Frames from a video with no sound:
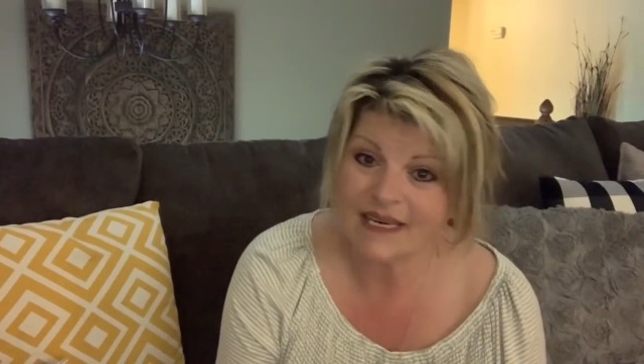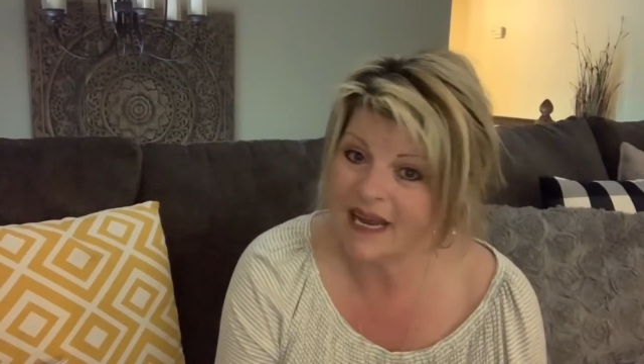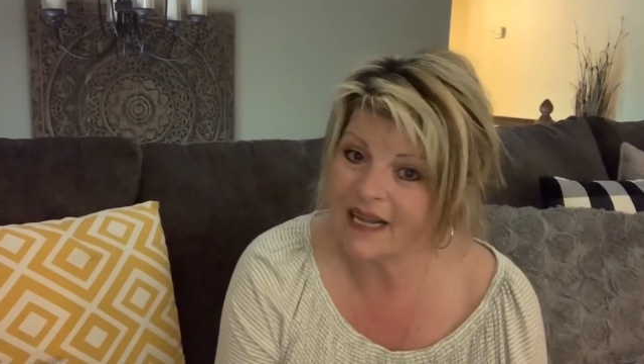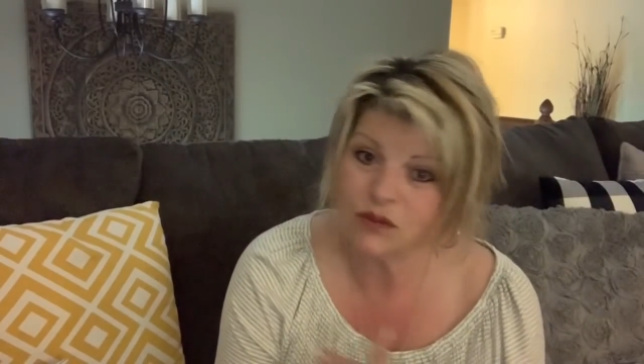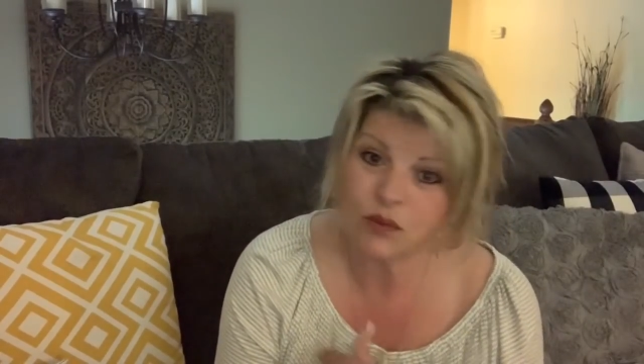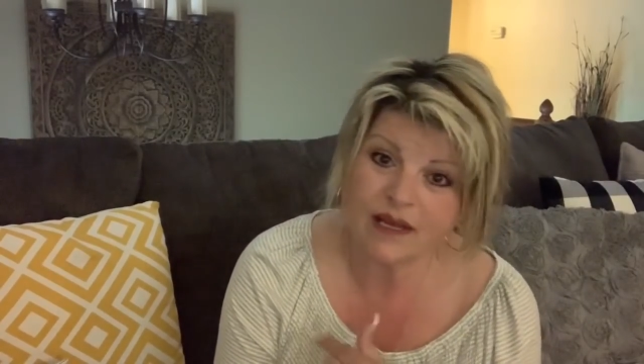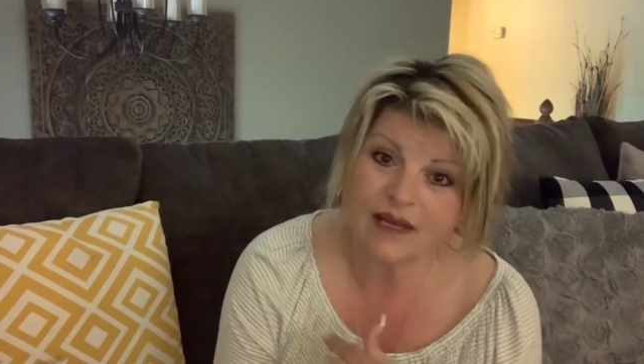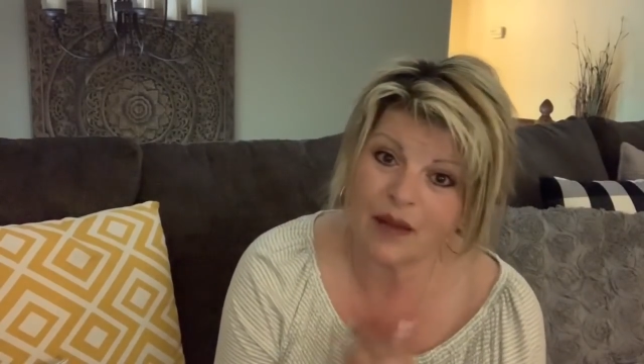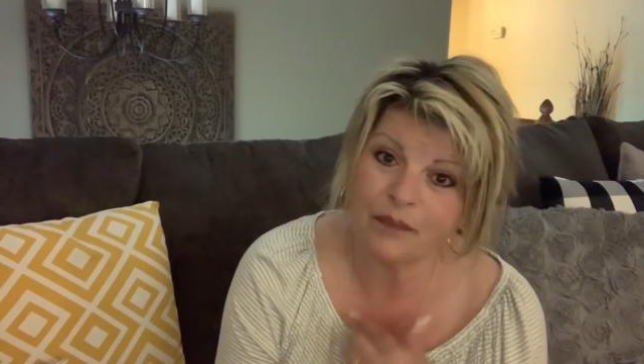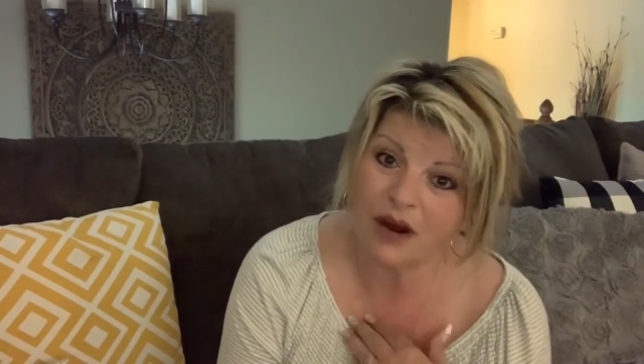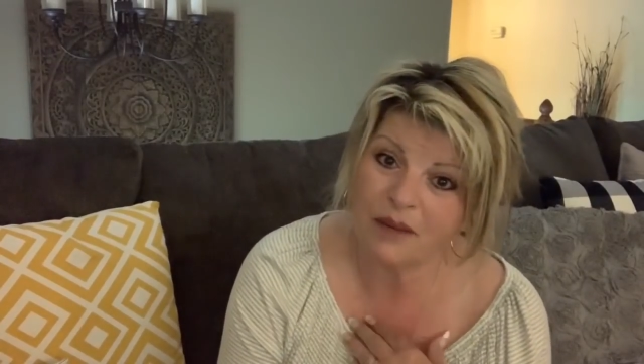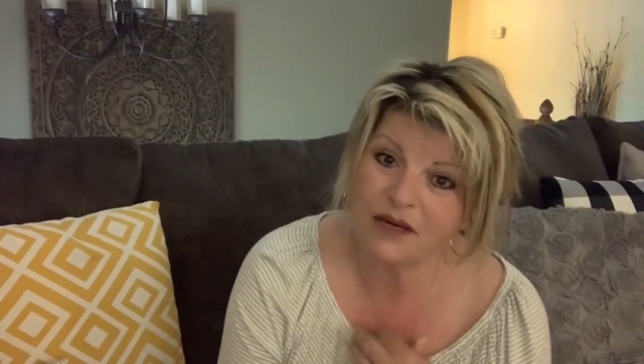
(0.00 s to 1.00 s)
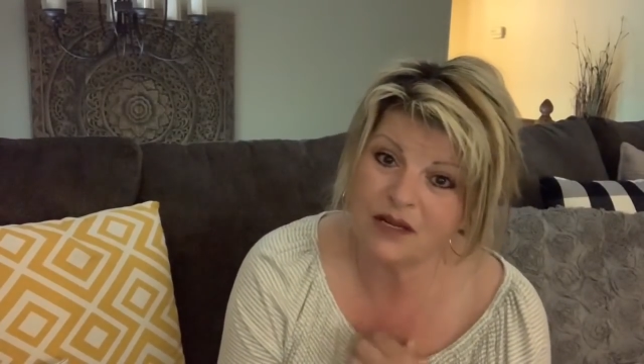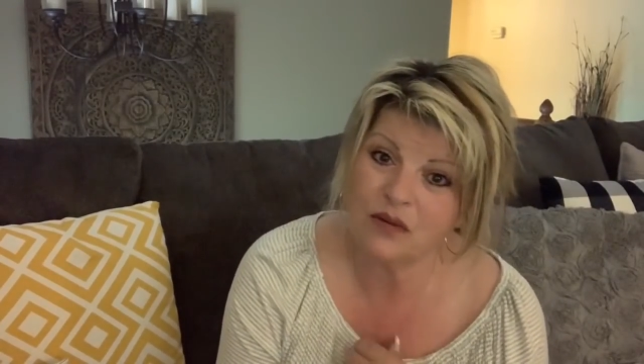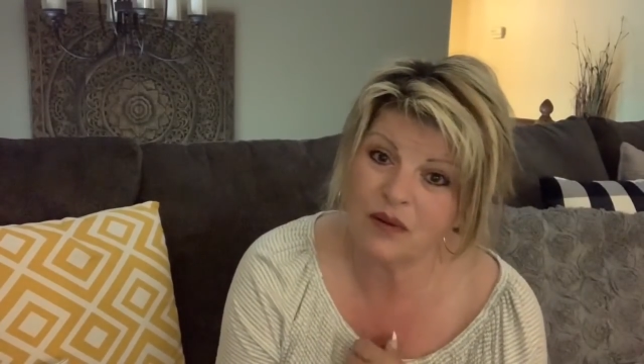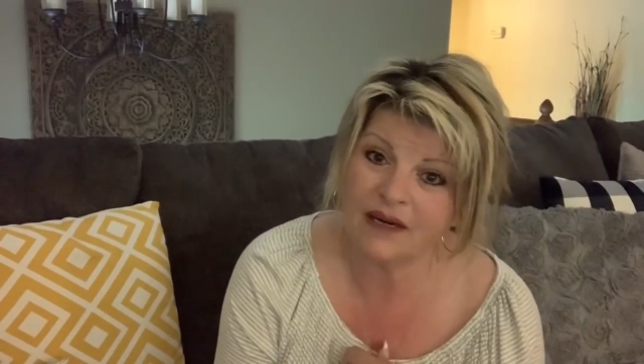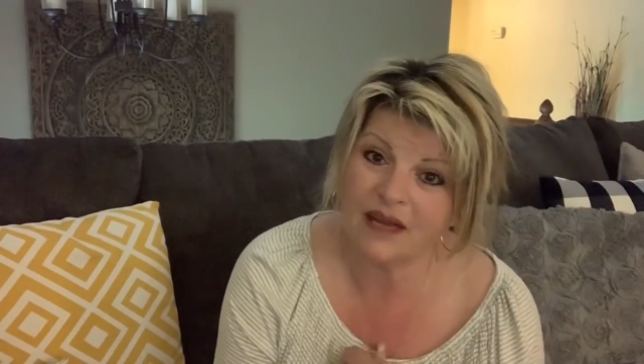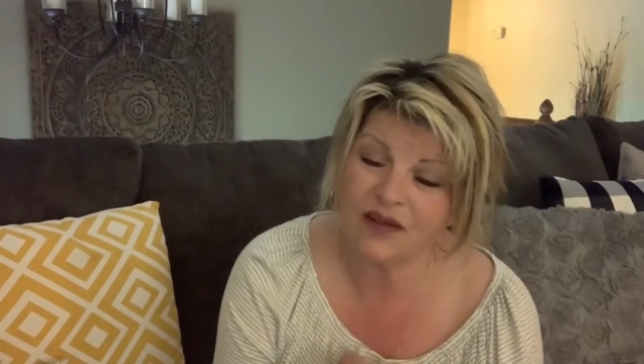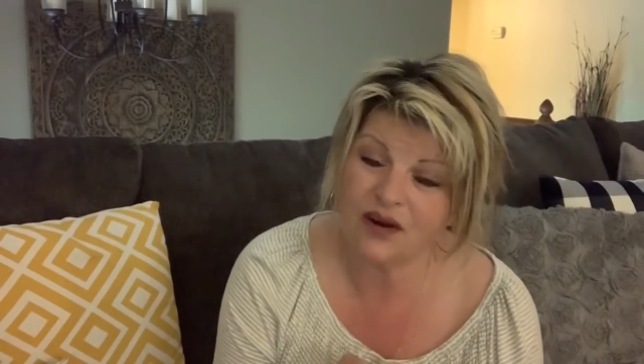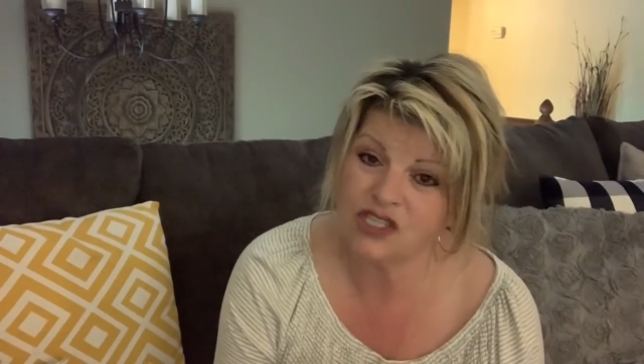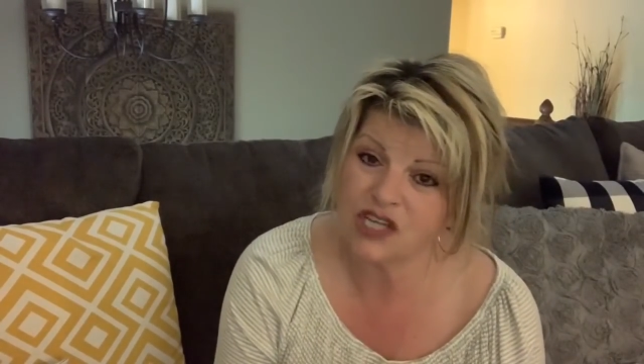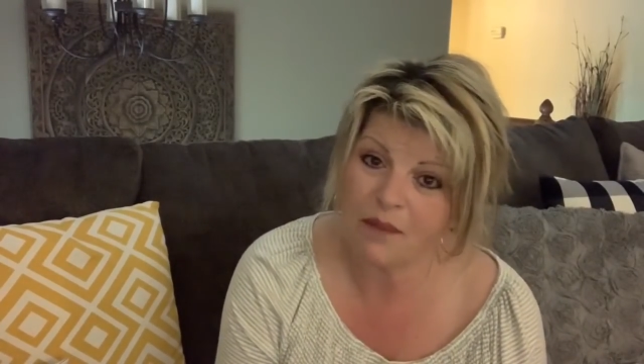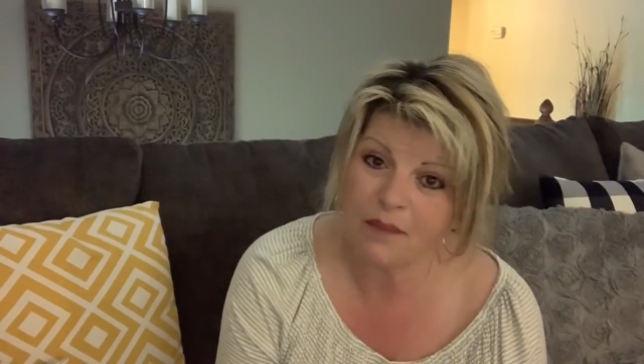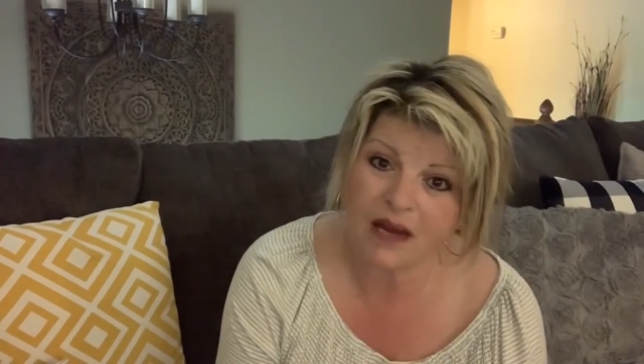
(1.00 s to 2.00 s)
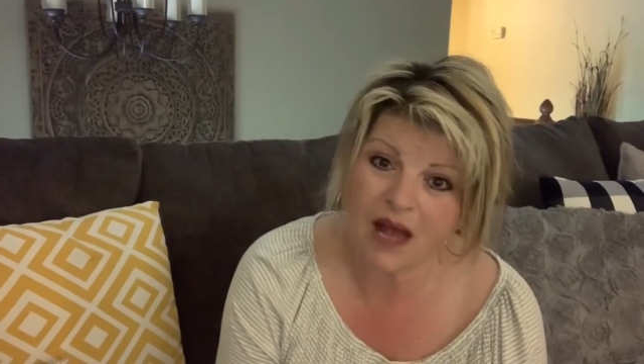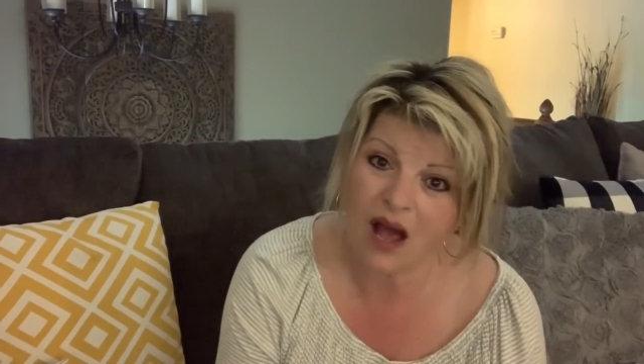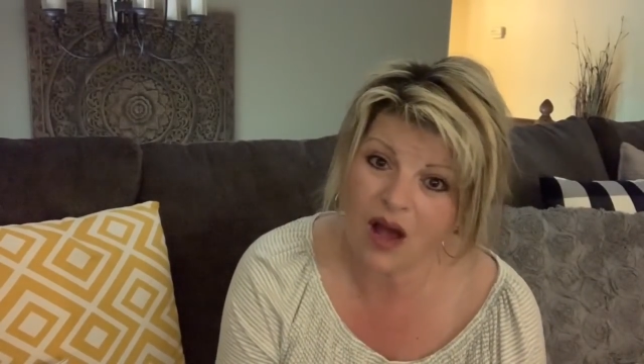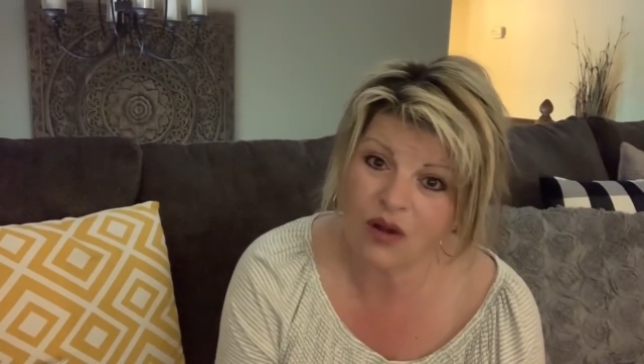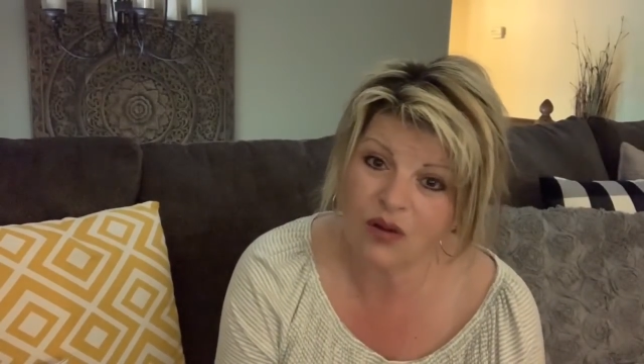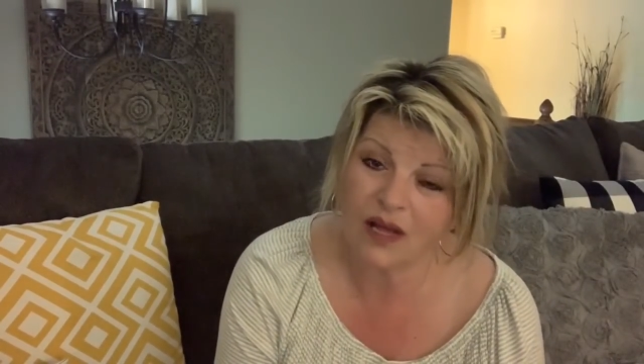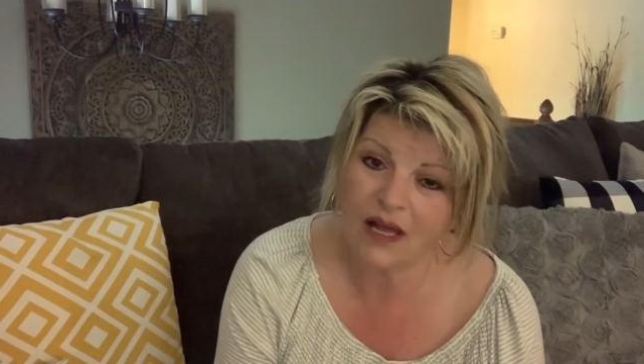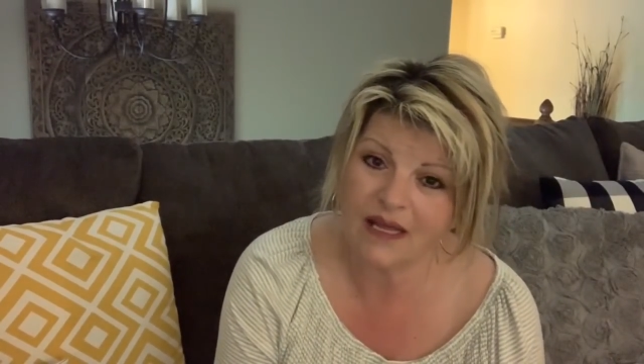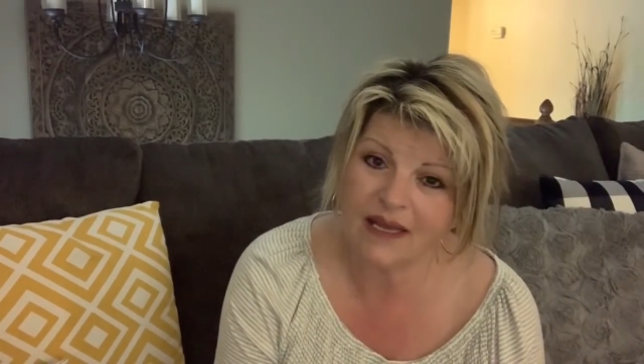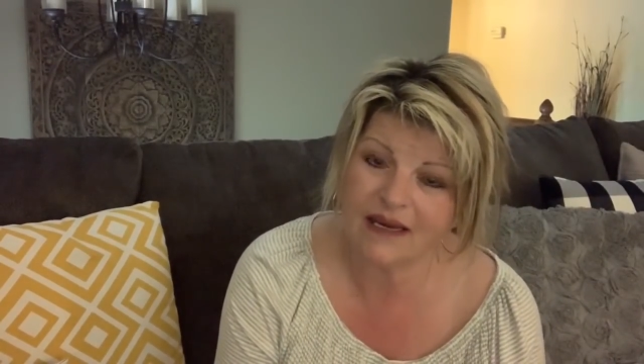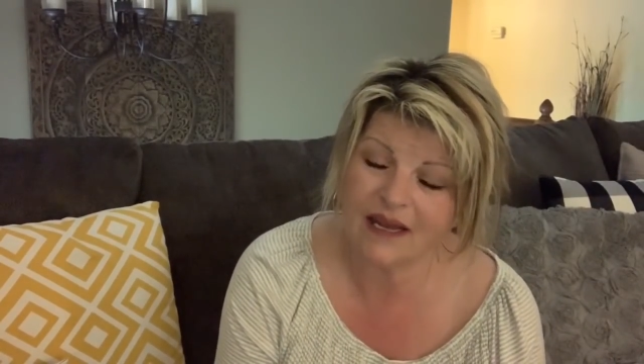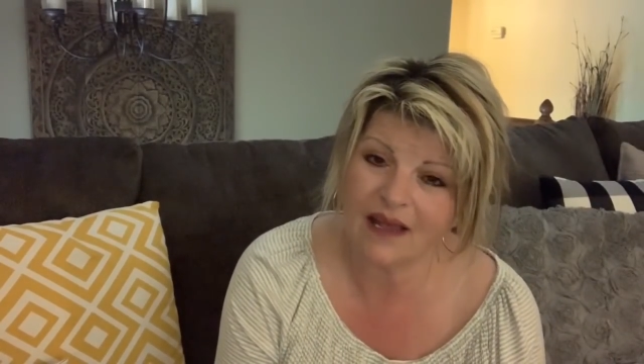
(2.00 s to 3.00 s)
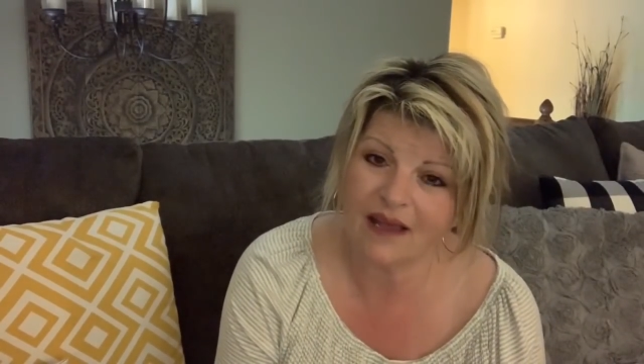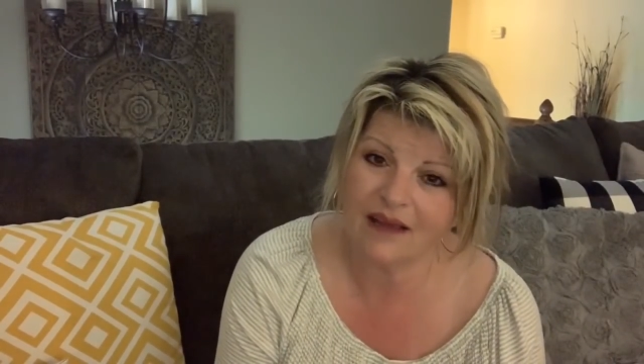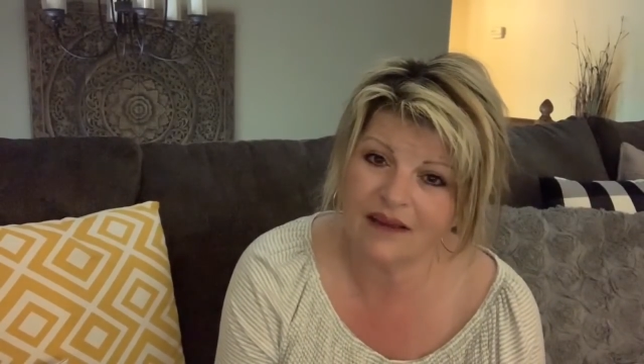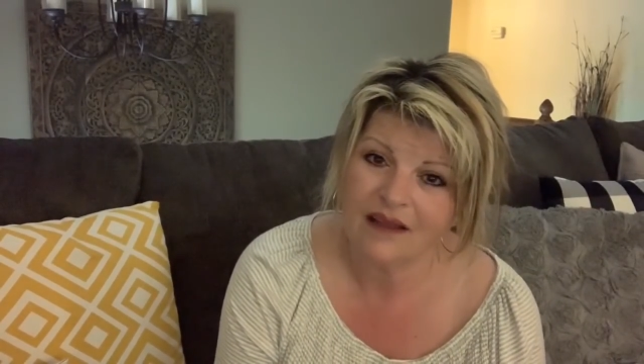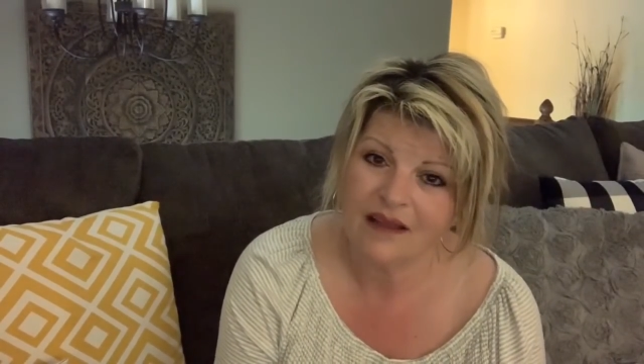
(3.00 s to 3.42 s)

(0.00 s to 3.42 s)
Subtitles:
next week I'll probably do another shopping haul, and